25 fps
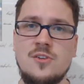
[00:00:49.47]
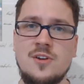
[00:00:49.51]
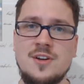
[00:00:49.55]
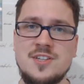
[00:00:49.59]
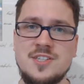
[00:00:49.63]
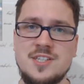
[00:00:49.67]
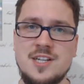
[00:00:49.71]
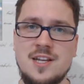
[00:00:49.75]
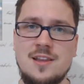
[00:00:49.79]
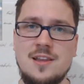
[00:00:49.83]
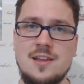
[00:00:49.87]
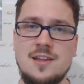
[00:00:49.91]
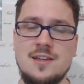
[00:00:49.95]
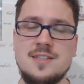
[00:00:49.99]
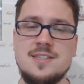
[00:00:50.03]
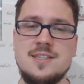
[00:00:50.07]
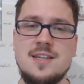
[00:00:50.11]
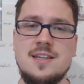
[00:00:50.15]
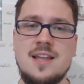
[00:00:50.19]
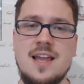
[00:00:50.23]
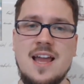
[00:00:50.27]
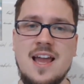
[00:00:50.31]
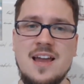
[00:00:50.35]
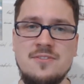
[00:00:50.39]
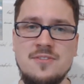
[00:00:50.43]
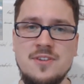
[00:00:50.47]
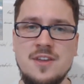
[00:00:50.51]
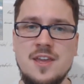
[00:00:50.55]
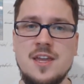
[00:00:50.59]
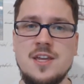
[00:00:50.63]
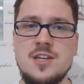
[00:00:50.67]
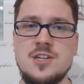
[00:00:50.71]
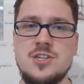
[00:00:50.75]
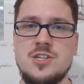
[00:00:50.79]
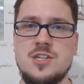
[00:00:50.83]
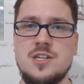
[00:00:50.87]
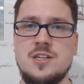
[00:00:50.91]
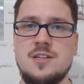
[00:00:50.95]
shellings and
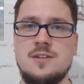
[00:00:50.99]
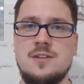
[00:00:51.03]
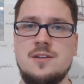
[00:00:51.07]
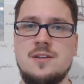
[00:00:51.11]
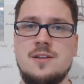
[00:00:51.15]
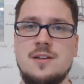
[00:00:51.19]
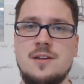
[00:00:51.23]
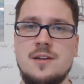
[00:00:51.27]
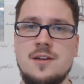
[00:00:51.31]
aviation